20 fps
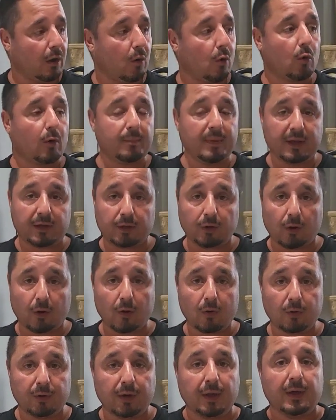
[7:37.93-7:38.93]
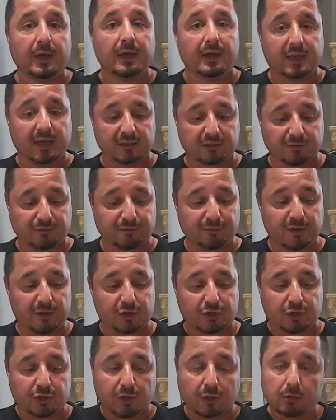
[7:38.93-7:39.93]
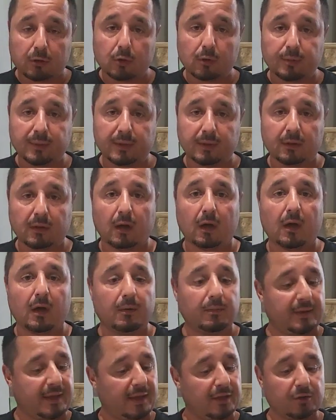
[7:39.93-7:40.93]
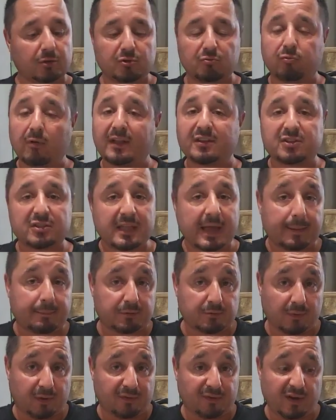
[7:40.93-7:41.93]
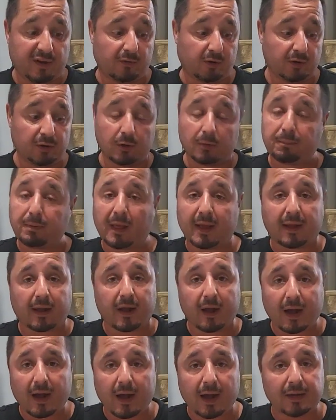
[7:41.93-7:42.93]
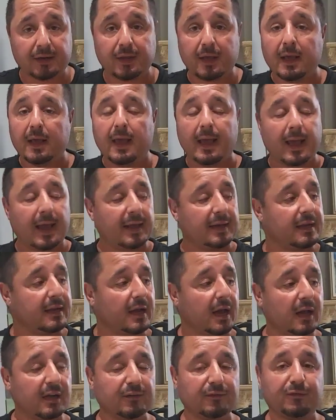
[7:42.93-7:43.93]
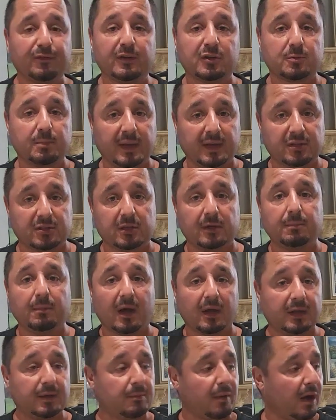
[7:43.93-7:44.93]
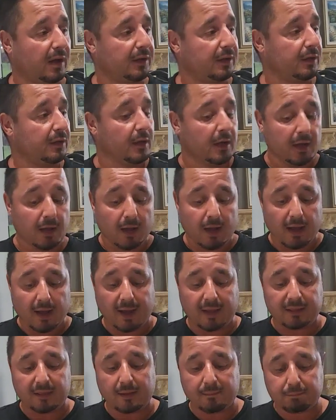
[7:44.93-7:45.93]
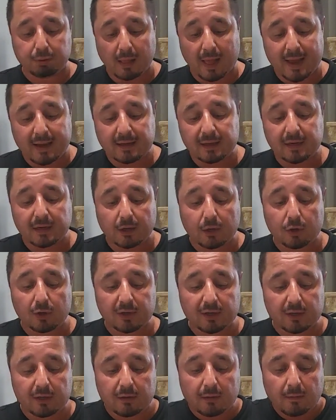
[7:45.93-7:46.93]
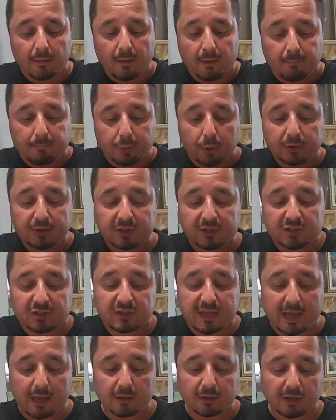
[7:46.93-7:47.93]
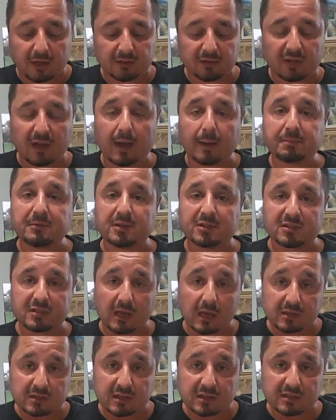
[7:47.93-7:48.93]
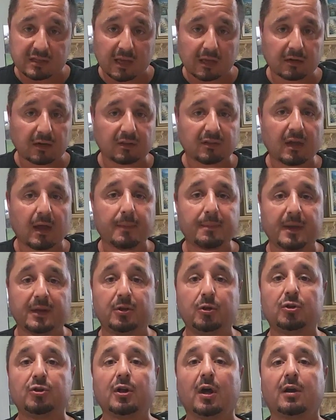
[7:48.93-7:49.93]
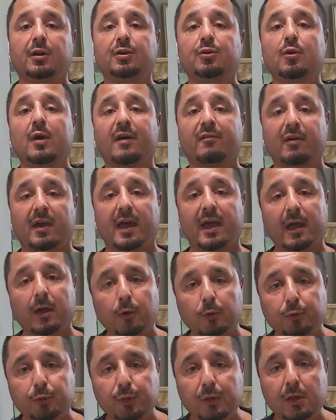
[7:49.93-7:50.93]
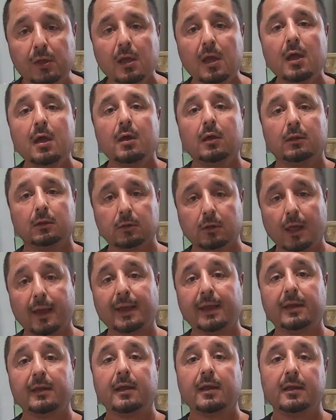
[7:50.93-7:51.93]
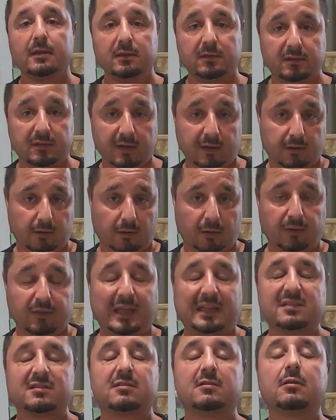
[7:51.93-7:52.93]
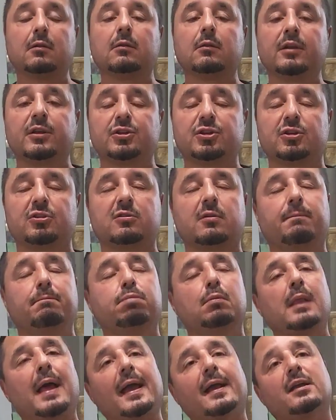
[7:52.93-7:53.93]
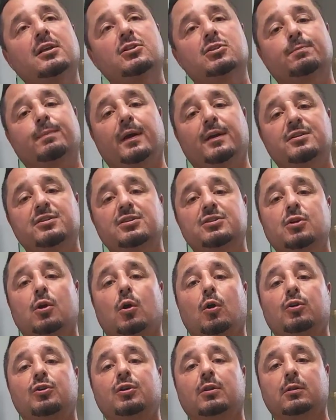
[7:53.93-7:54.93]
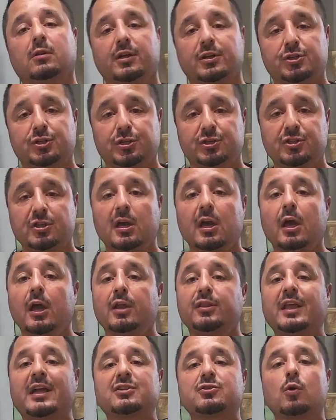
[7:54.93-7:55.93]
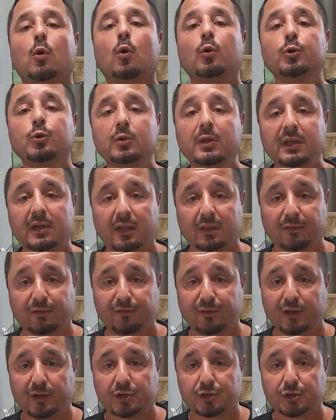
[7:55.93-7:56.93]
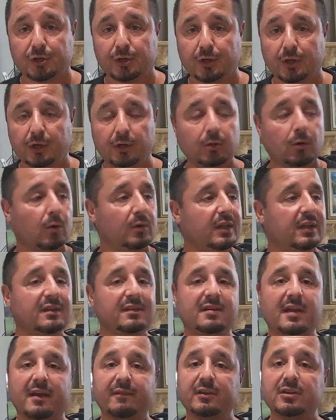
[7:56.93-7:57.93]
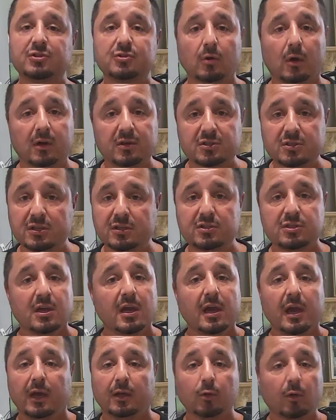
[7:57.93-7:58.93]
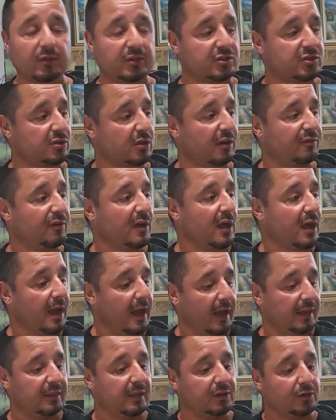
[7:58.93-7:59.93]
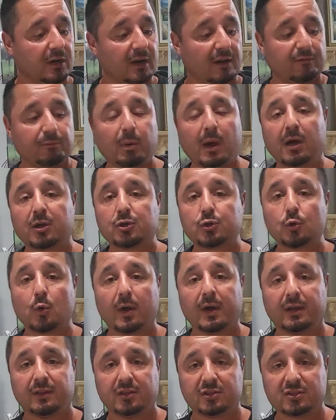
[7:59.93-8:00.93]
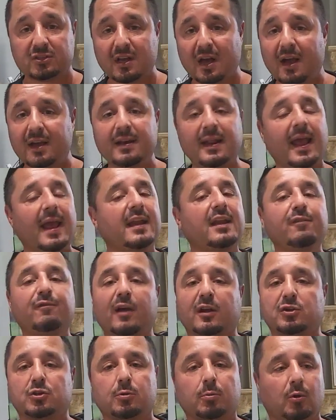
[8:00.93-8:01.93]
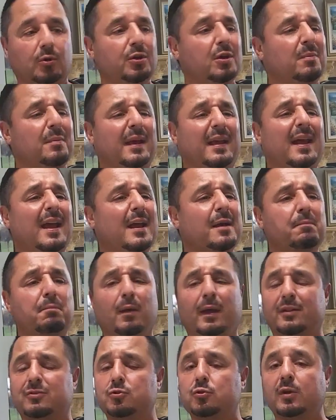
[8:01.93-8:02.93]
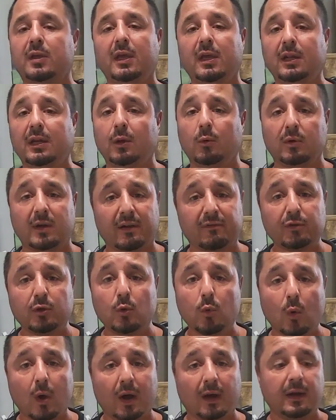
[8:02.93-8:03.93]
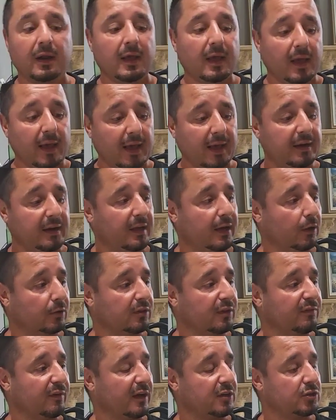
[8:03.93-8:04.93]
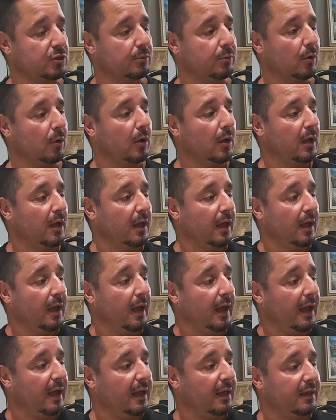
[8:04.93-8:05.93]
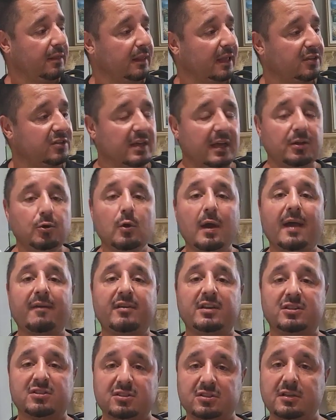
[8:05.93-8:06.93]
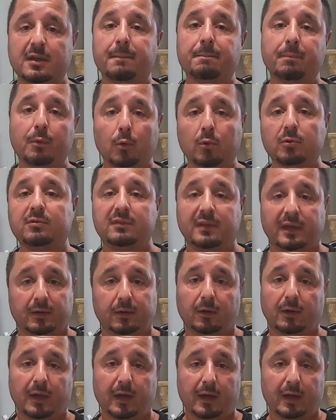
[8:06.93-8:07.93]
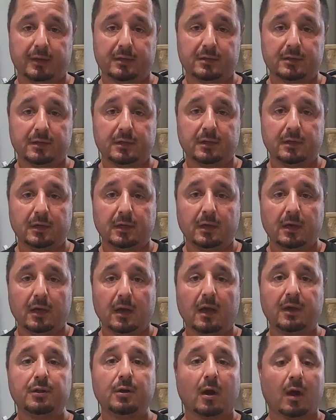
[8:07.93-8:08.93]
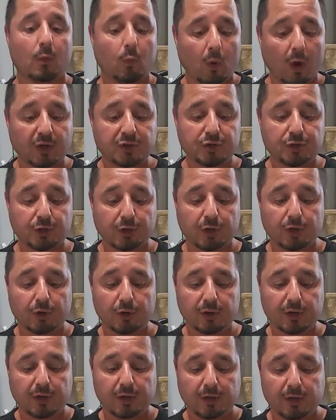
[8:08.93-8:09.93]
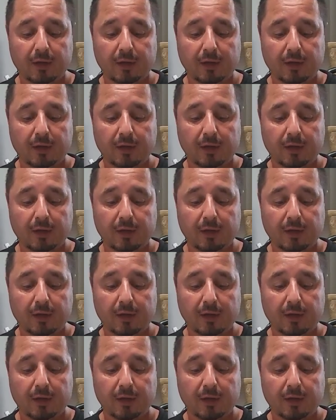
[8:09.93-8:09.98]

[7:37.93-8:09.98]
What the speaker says: or make your own. Get the fish, a little bit of, get your red snapper is my favorite, your black cod, any kind of fish basically, mahi-mahi. And then blacken it, cook it, put this salad on top, this salsa salad on top, and you're done. You have a healthy, light dinner. That's delicious. The blackened spices are delicious. That's all you need on the fish. You don't need these heavy sauces and all this stuff. And gonna have bok choy on the side, any vegetable. You can make eggplant, zucchini, whatever you want, any healthy vegetable. And you have a simple dinner, guys. You know, I want you to cook.